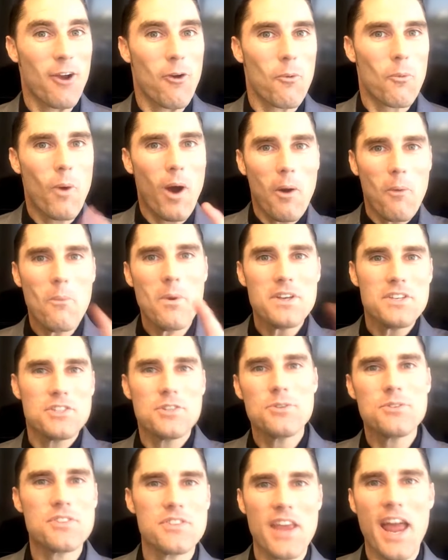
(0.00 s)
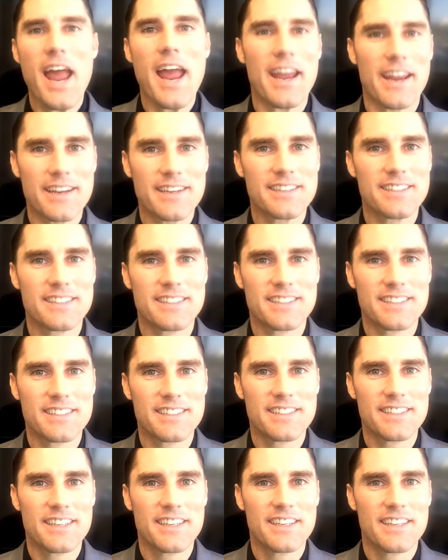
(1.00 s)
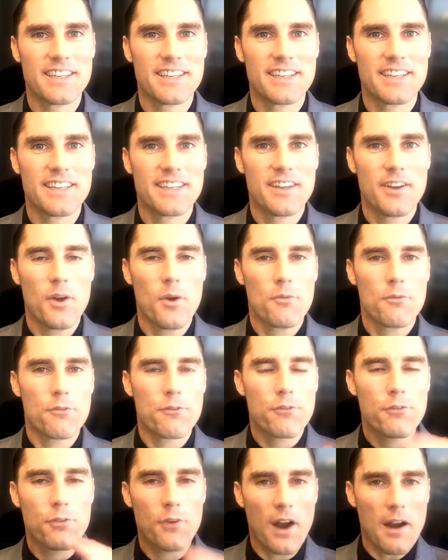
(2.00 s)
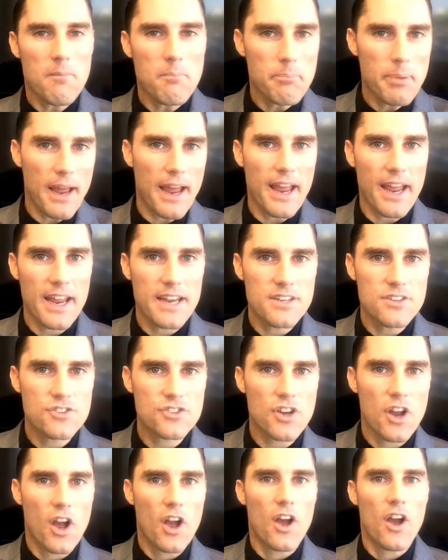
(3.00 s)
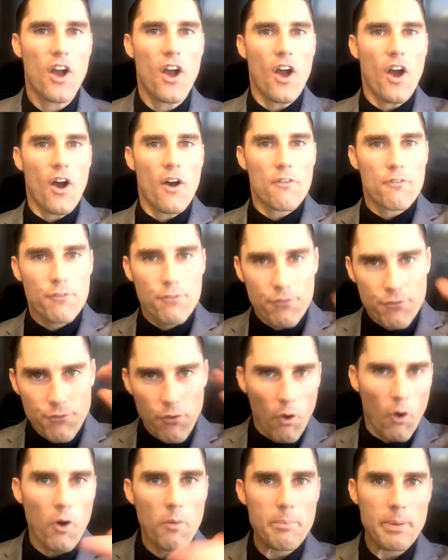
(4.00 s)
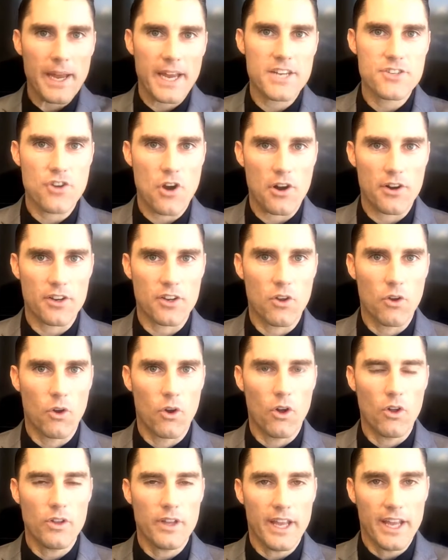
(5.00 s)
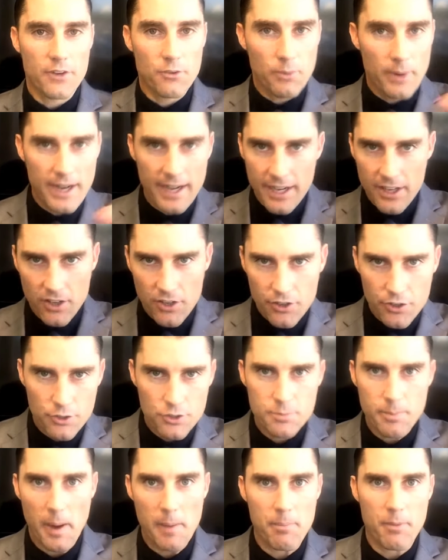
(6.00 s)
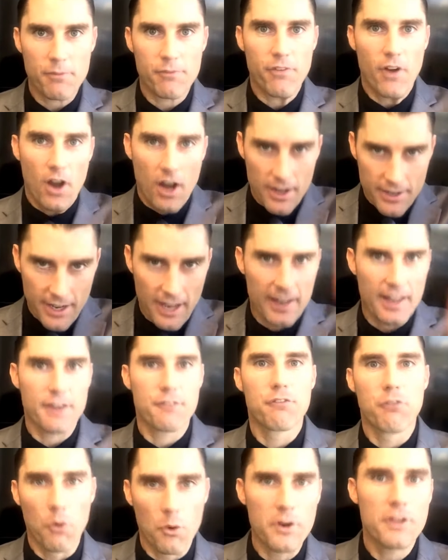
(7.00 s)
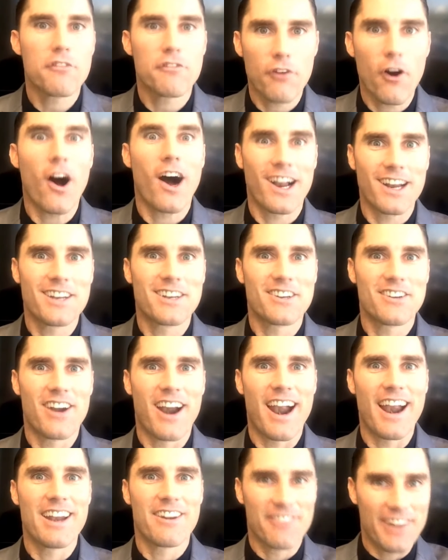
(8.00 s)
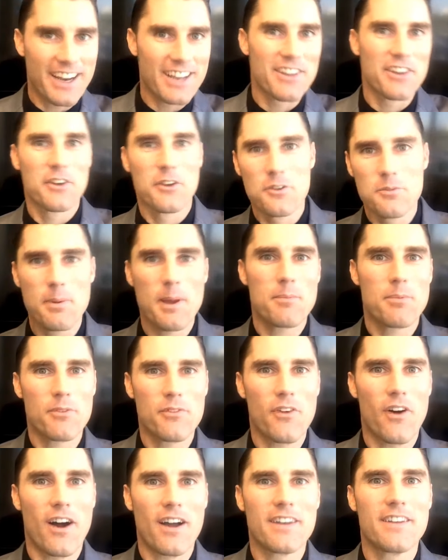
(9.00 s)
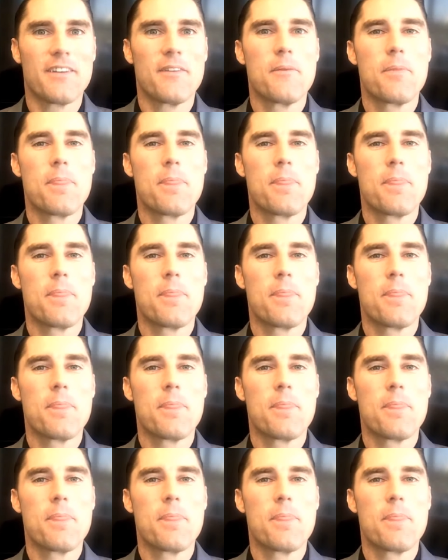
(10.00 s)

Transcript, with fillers: What would you say? Front page, full page article in regular newspaper font, not like forty font, right? Regular newspaper font.